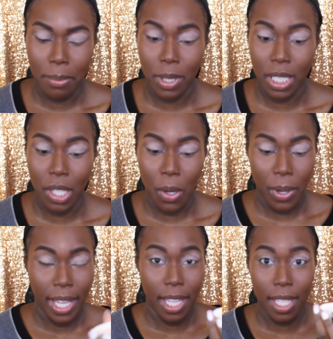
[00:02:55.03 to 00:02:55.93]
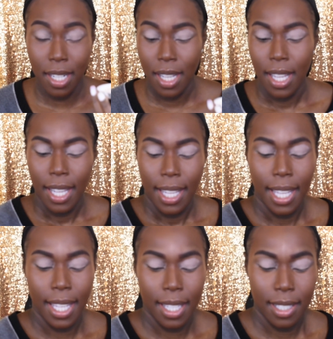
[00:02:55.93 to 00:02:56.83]
I'm gonna go ahead
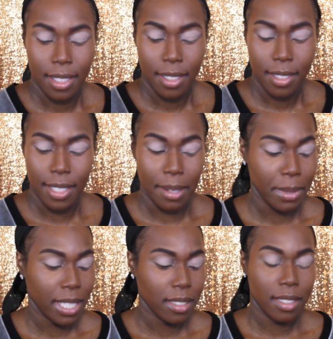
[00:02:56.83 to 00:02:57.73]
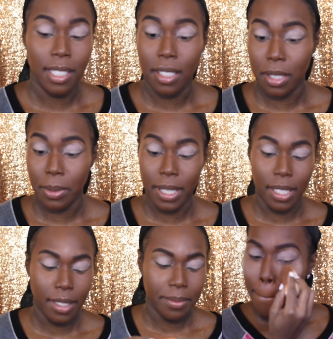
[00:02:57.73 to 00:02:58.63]
and set my concealer with
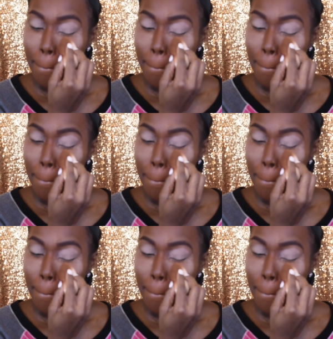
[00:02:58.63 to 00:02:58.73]
it.